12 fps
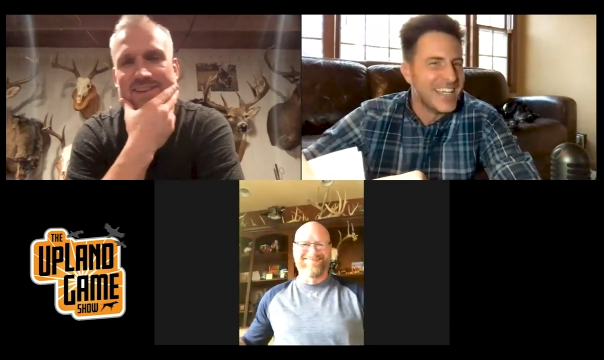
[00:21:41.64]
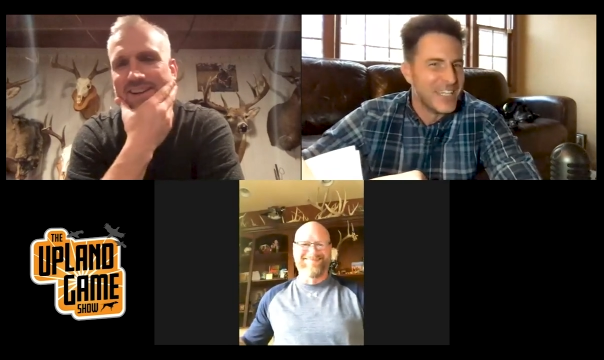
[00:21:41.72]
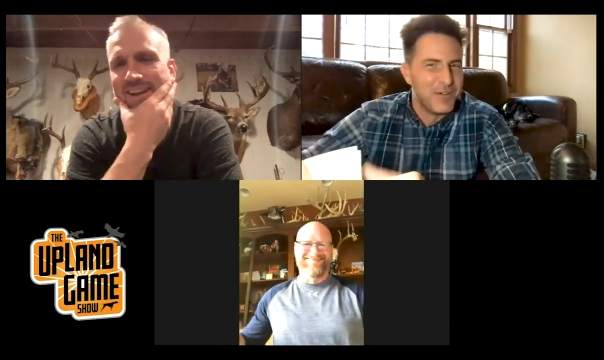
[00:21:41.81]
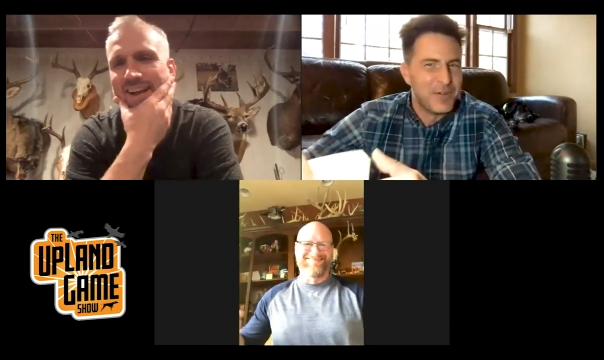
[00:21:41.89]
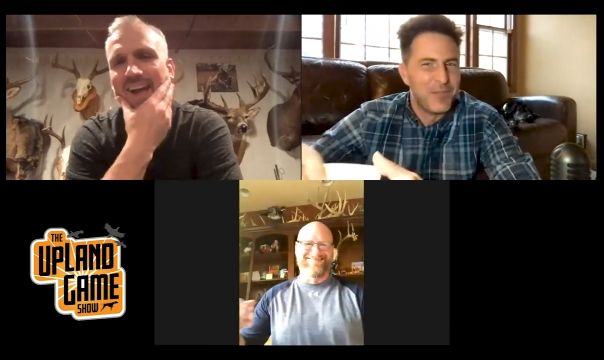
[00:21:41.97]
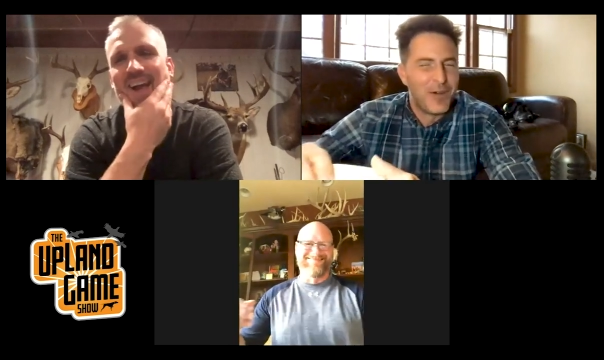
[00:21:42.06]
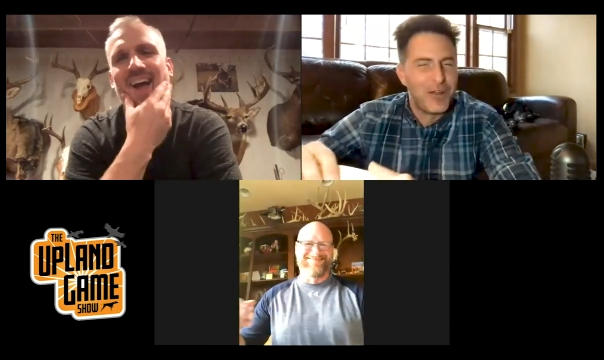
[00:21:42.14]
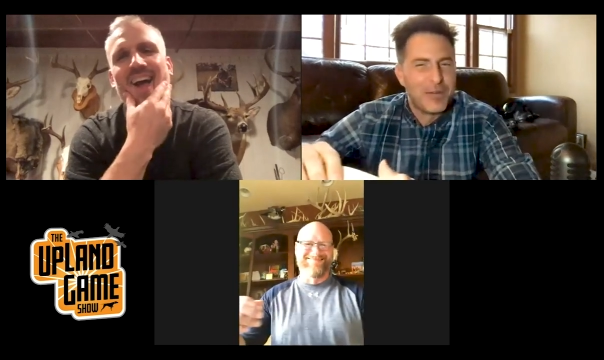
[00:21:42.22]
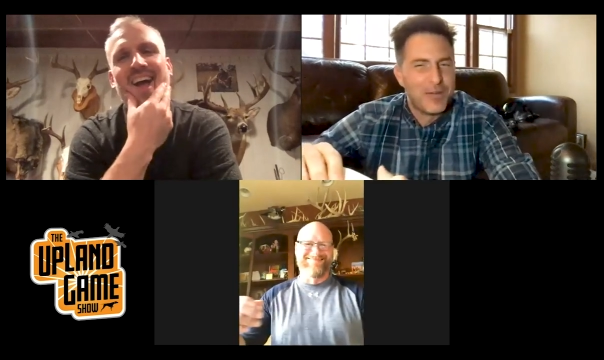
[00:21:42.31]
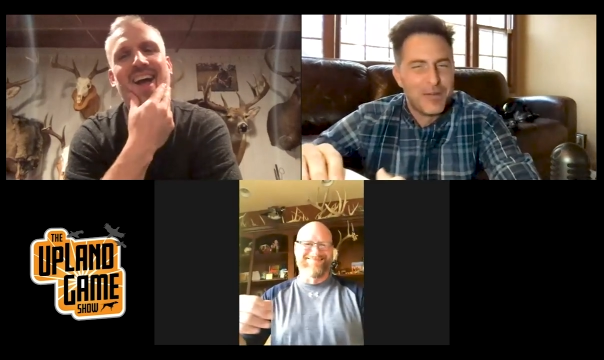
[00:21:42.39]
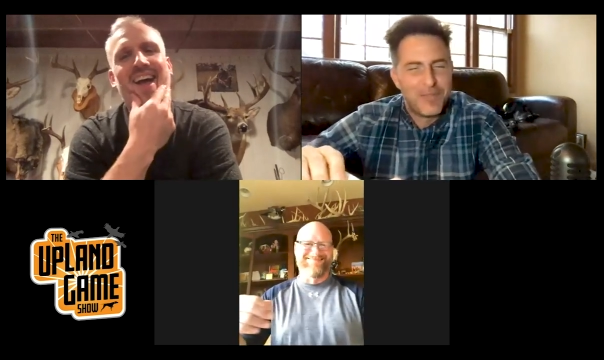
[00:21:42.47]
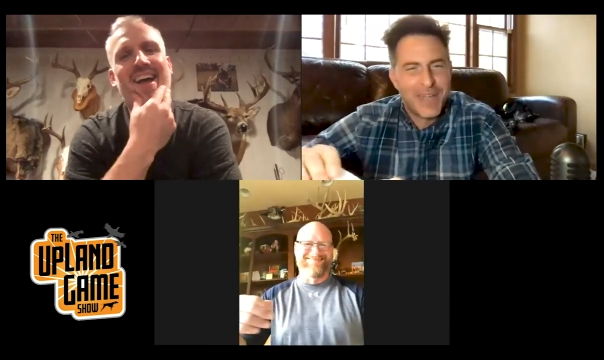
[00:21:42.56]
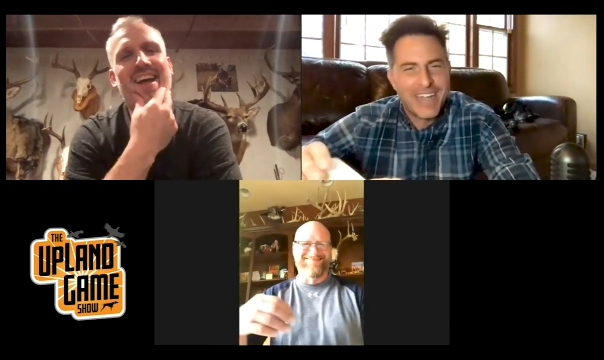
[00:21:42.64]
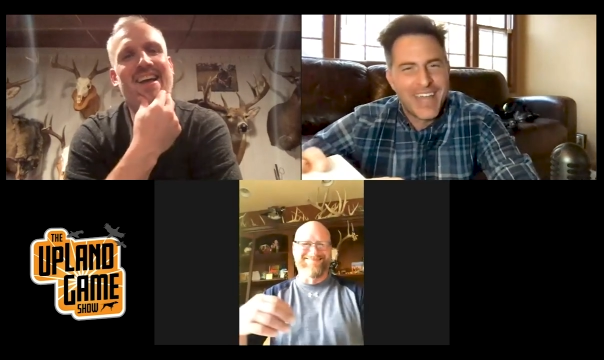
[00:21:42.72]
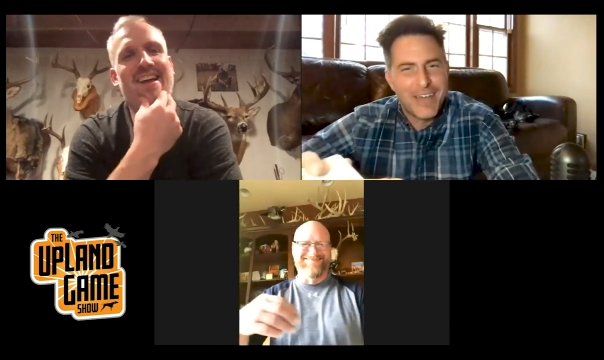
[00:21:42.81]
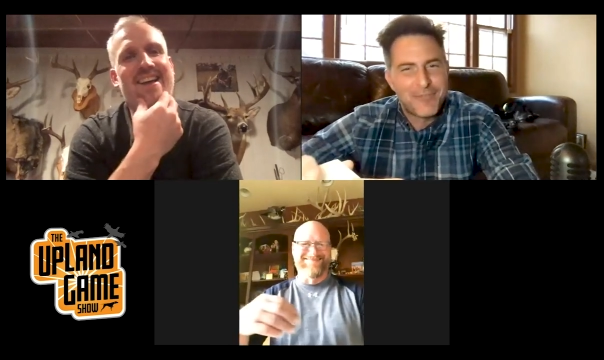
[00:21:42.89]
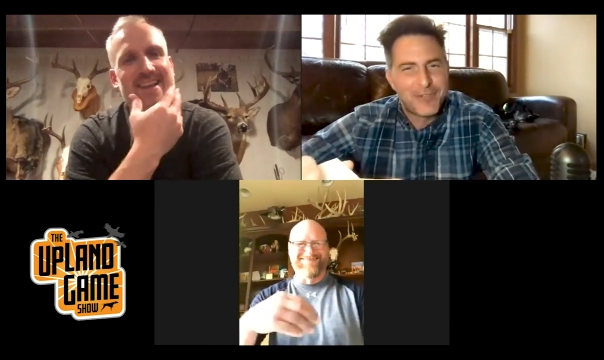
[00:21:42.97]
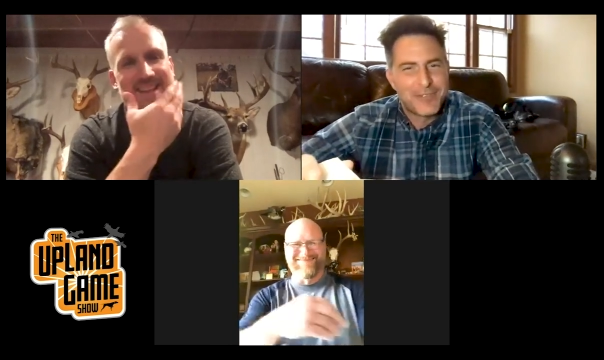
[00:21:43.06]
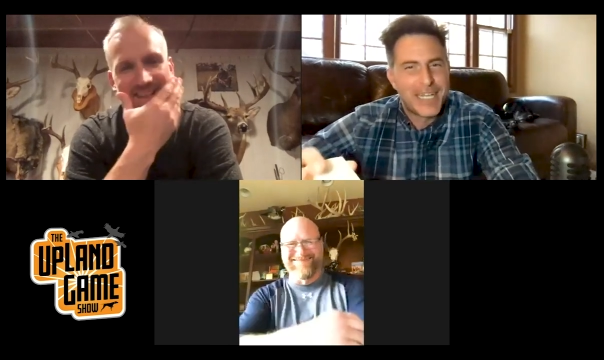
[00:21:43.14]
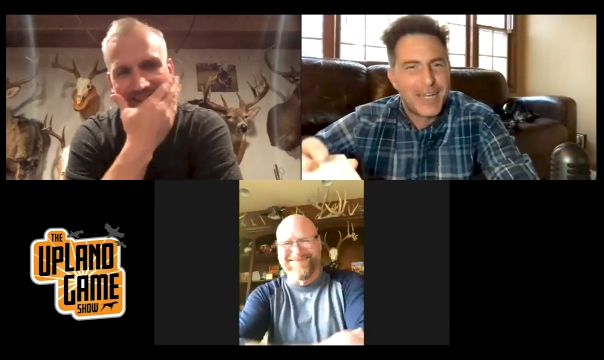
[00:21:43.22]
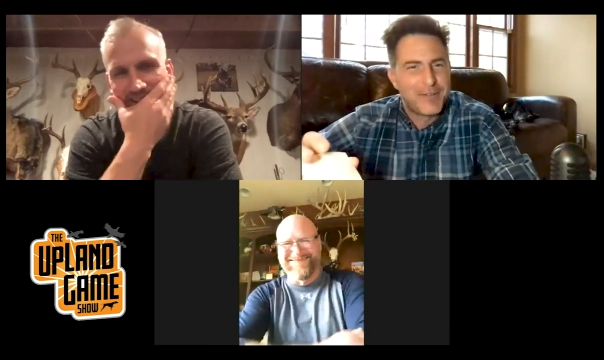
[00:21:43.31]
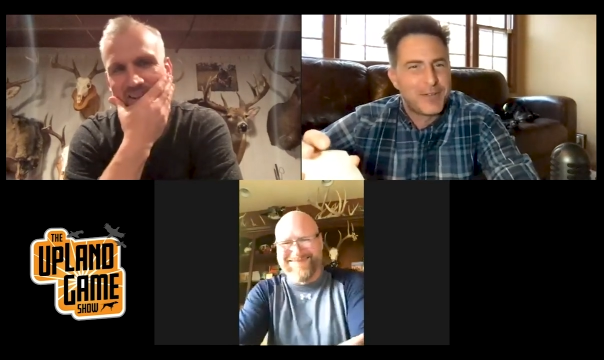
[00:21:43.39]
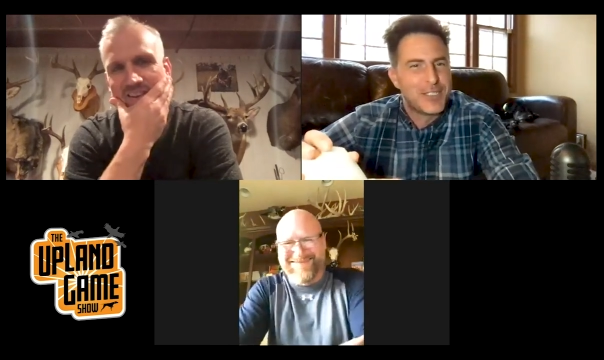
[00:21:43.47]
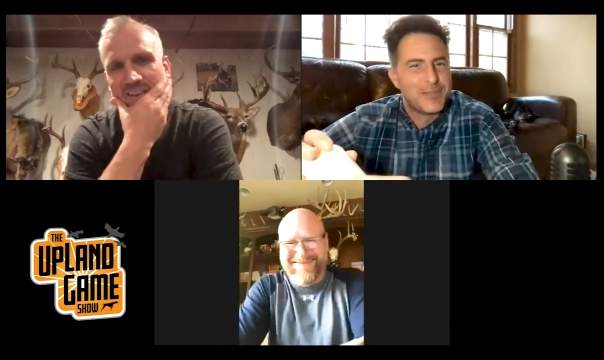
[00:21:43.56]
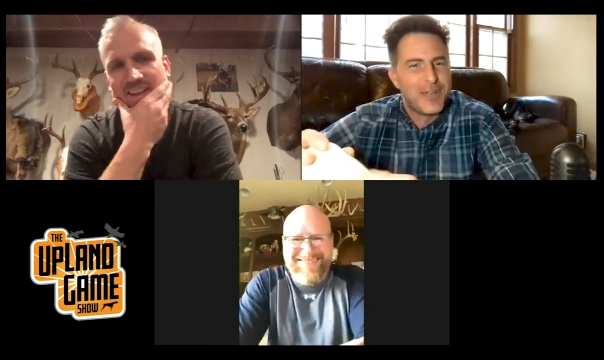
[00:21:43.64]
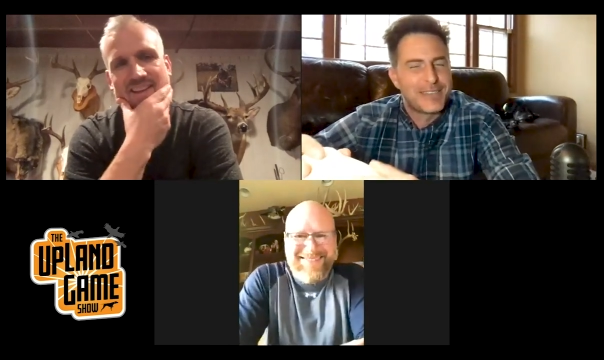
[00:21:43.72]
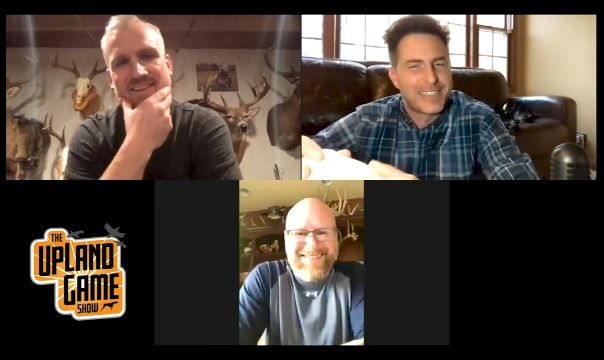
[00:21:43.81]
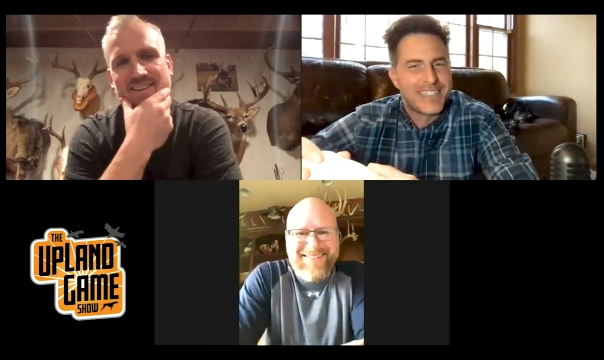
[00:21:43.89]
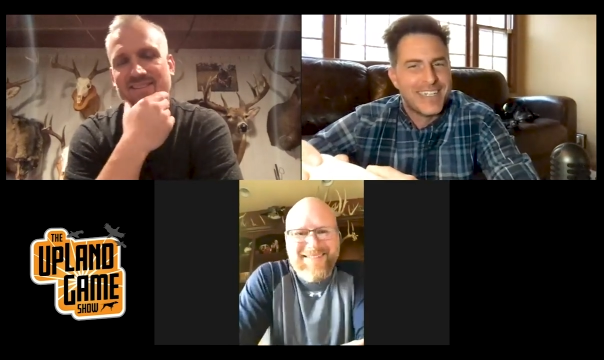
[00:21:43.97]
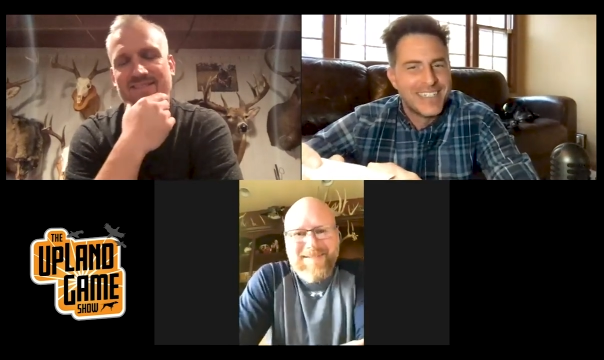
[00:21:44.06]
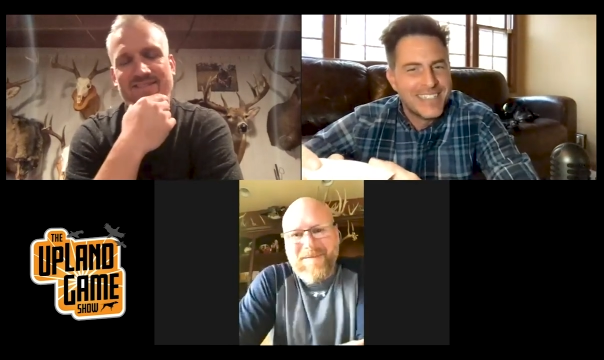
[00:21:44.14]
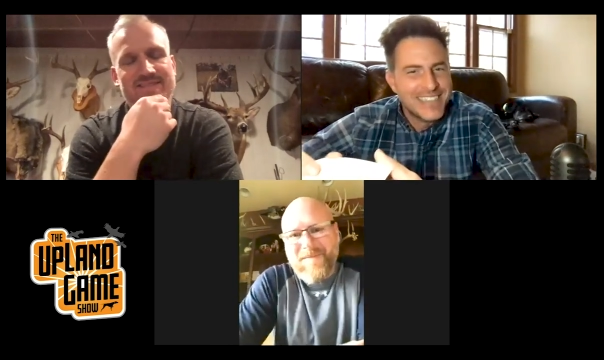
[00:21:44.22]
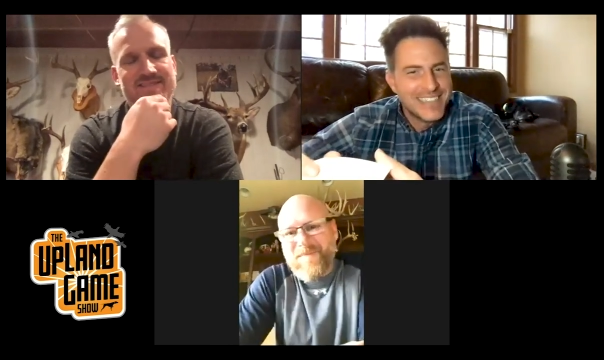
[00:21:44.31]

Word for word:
Speaker 1: you wouldn't want you wouldn't pay that for Teddy Roosevelt's gun?